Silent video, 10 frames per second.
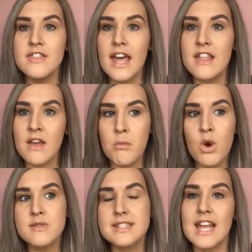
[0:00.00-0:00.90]
they then
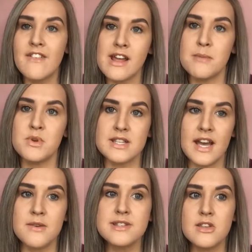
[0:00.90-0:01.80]
won't stare at anybody
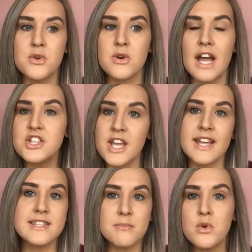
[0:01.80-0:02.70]
else. So you're
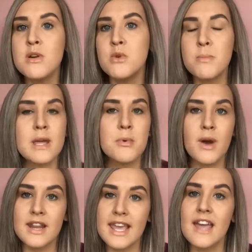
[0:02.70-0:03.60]
educating more and more people,
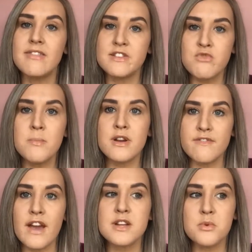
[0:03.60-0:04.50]
and again, this ripple
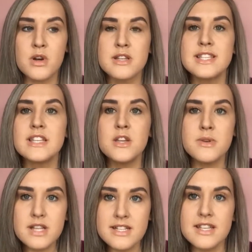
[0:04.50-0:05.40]
effect will continue
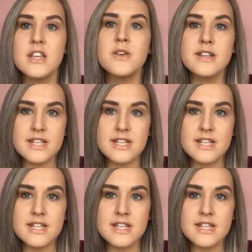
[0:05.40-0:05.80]
and continue and